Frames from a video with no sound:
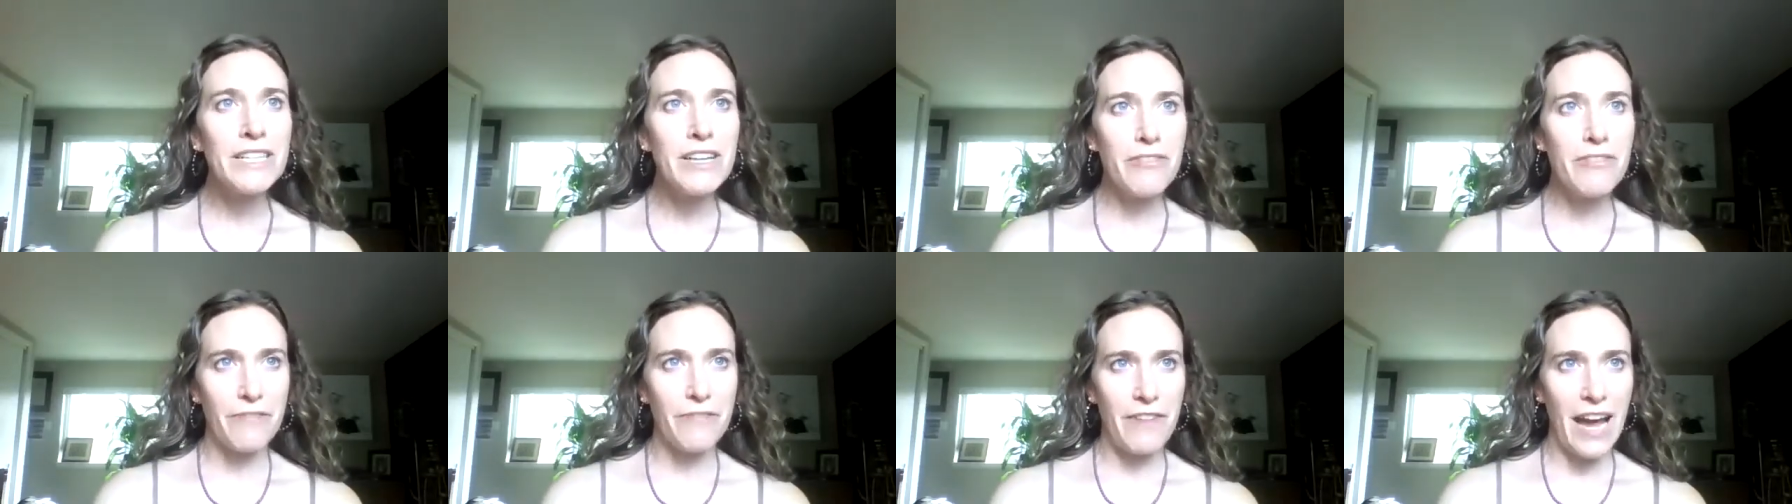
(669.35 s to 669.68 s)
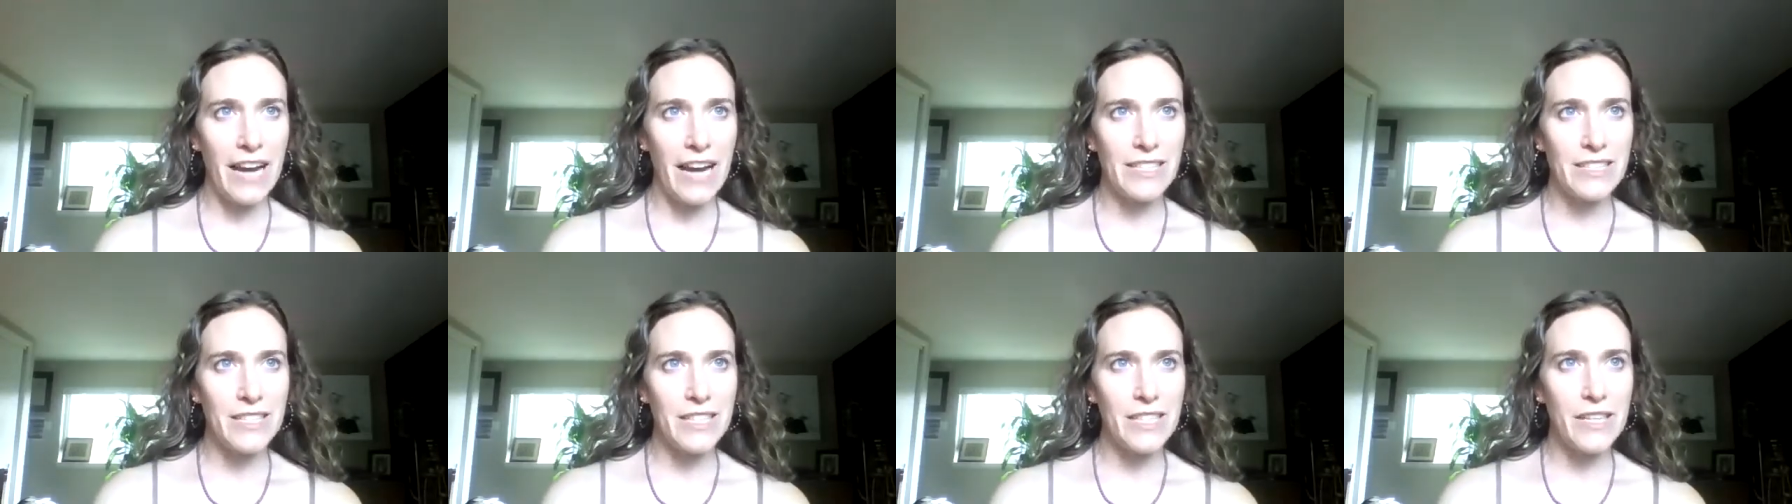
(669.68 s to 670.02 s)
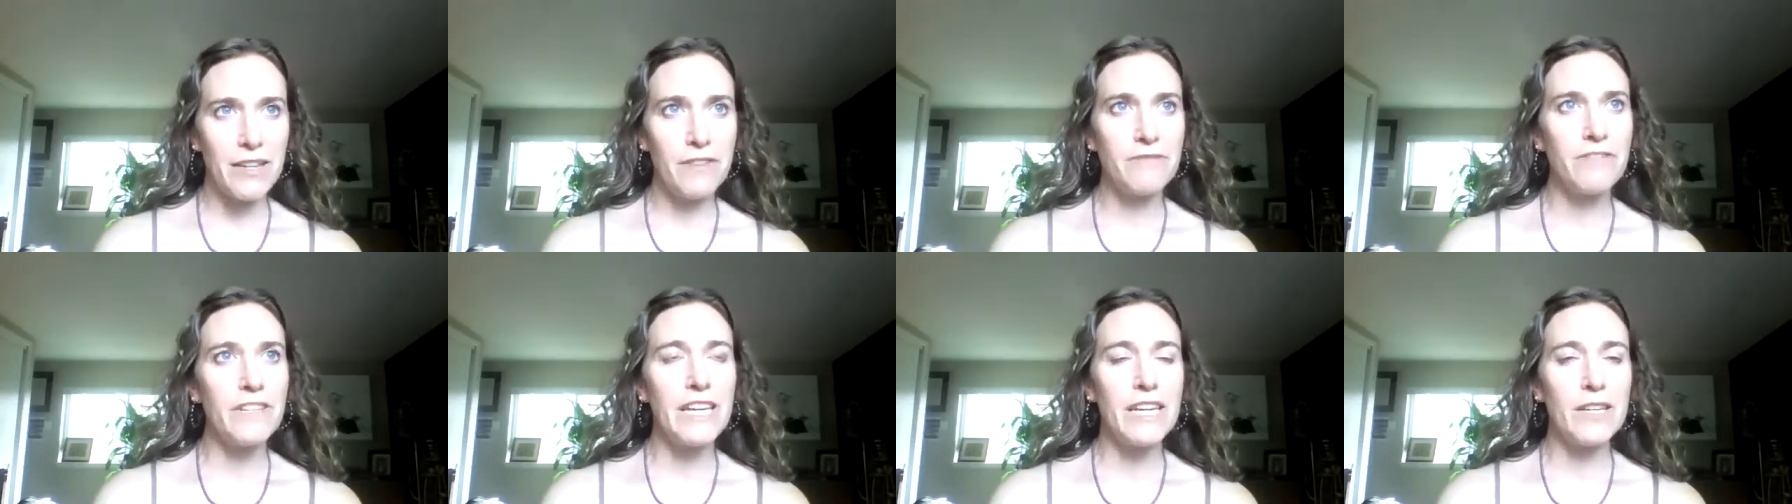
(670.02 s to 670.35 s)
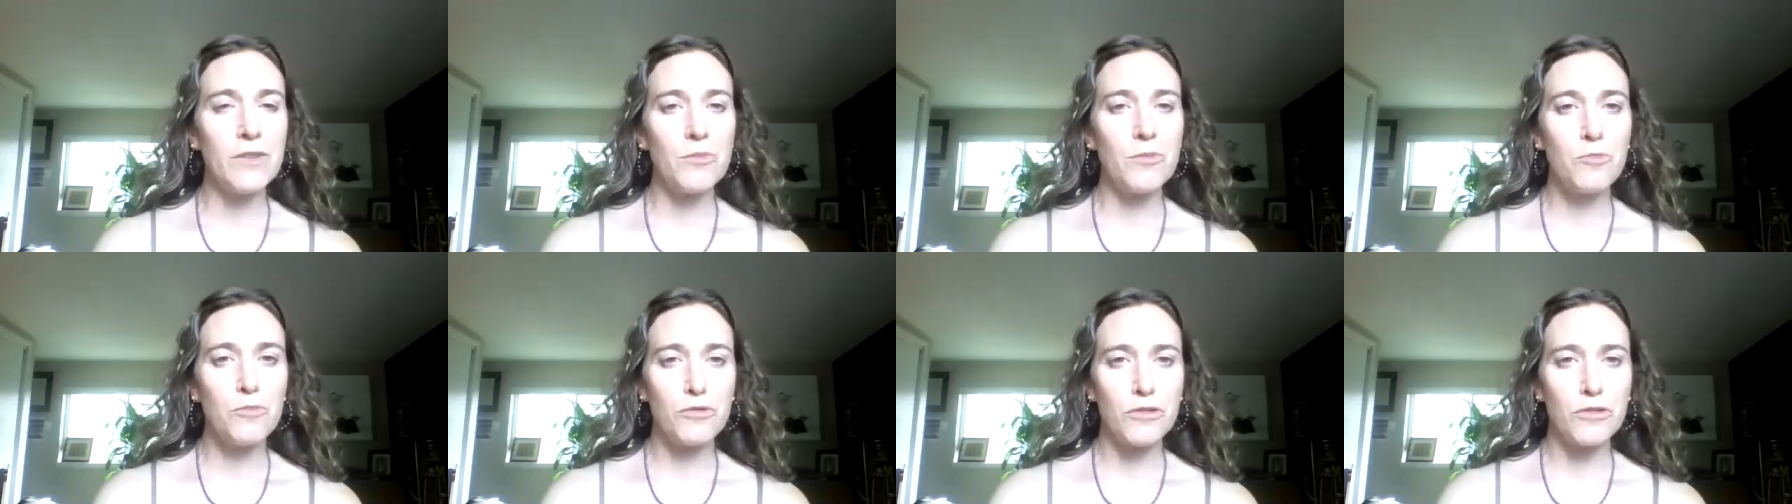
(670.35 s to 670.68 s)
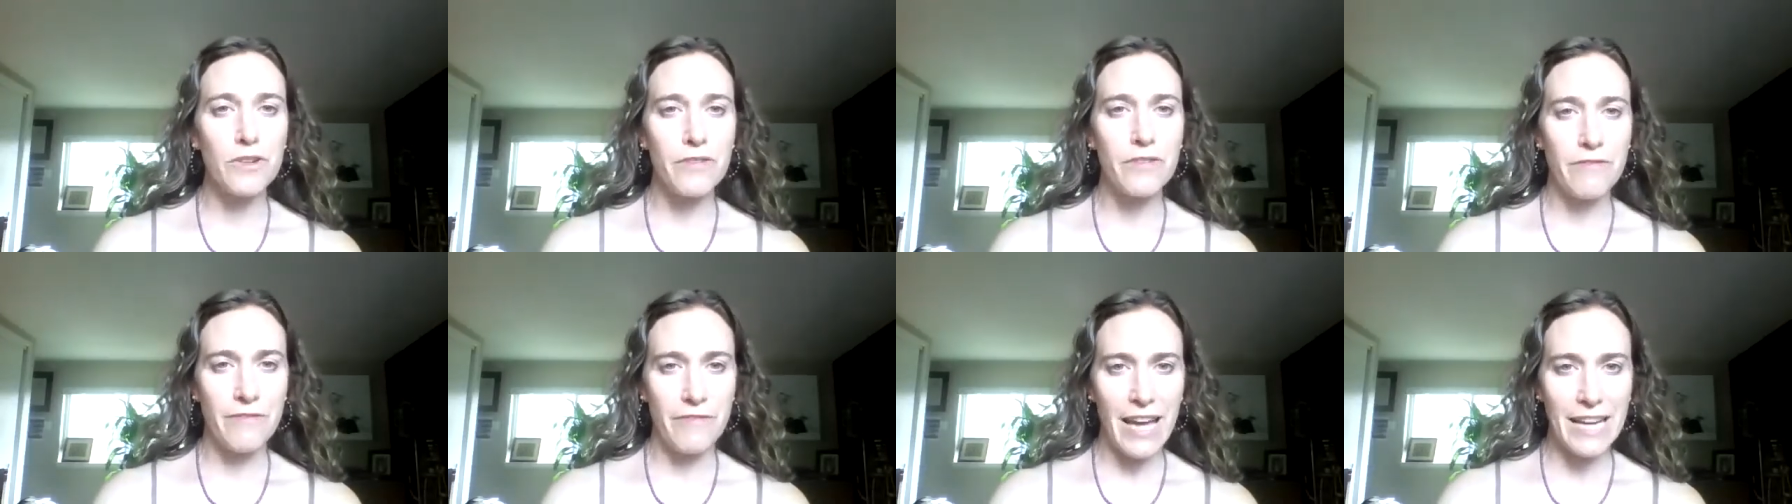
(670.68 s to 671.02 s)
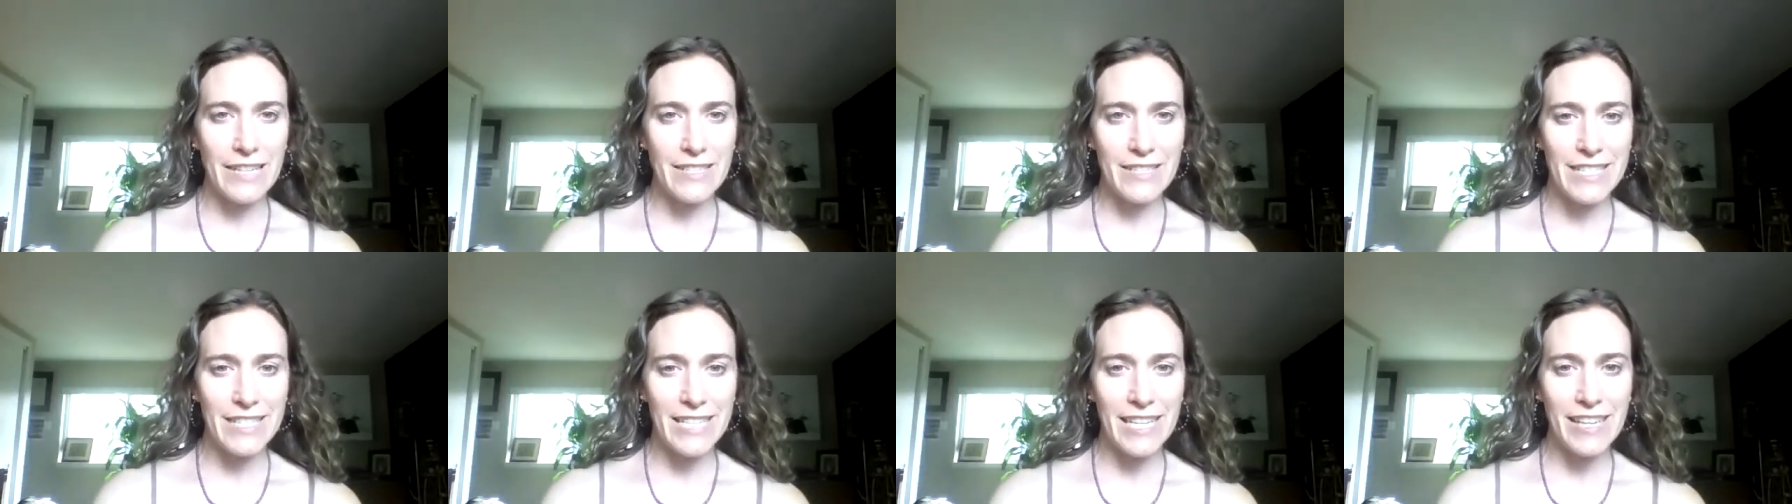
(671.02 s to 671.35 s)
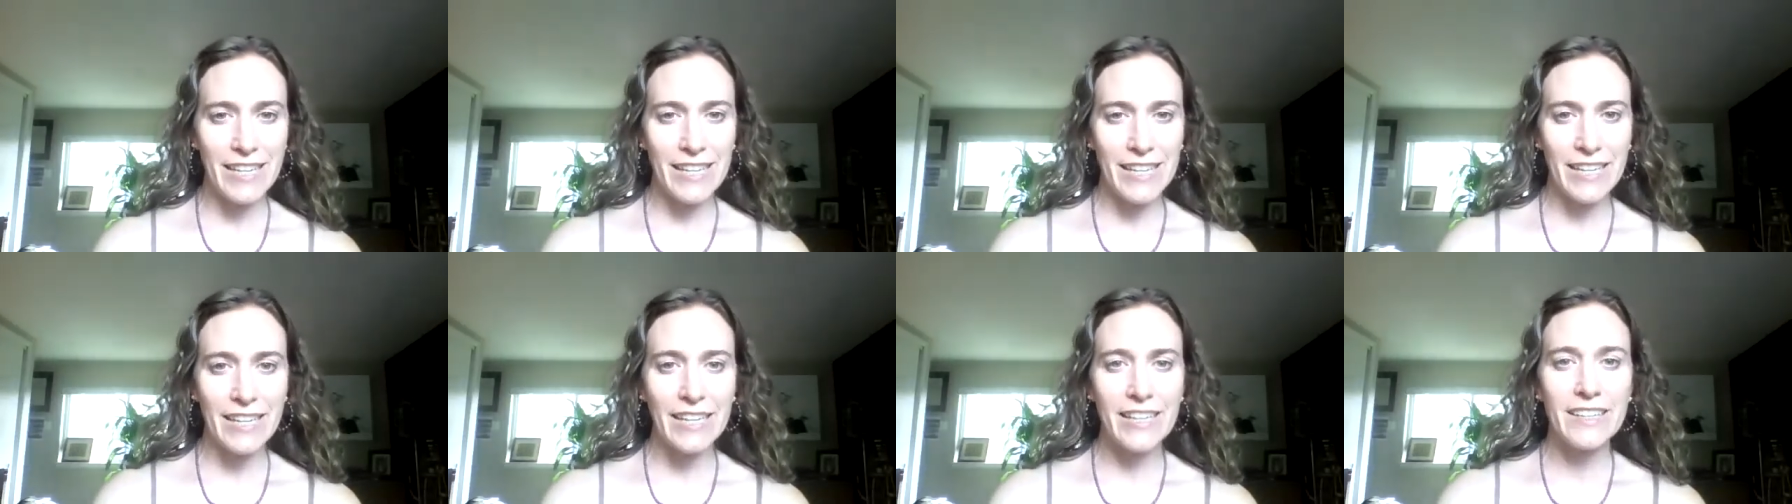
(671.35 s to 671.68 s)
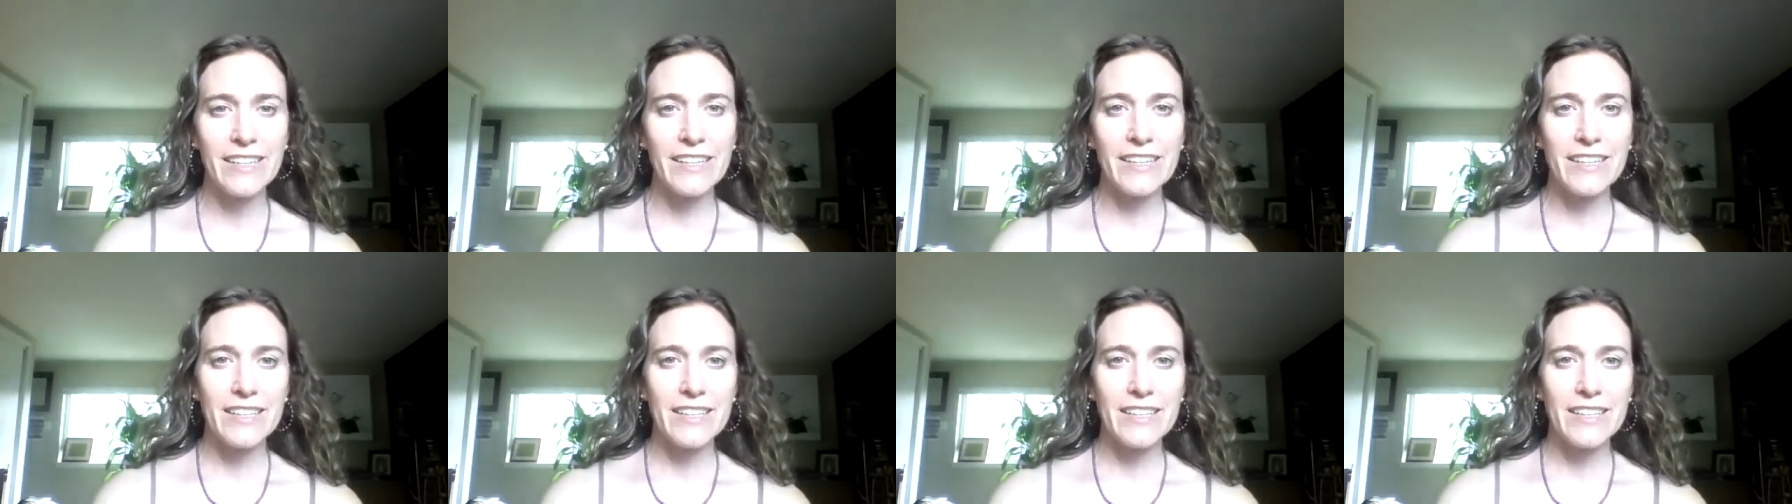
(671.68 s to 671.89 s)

effective in preventing